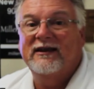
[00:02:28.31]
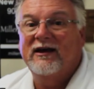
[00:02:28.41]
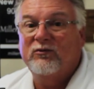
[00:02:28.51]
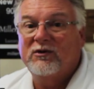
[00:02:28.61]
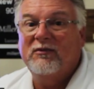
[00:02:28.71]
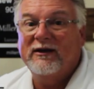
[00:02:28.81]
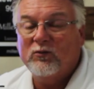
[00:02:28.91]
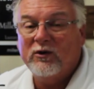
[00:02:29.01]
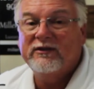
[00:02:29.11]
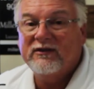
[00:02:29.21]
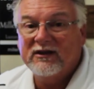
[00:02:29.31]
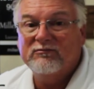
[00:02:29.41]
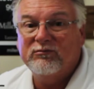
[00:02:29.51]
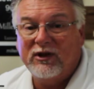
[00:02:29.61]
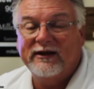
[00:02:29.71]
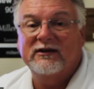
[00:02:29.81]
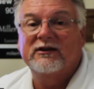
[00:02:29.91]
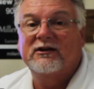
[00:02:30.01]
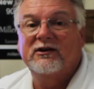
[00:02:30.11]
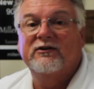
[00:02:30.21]
Now, I want to make one thing
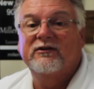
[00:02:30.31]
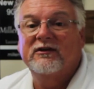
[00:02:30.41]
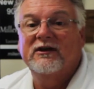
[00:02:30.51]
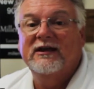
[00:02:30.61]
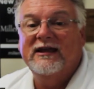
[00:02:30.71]
blatantly clear to you.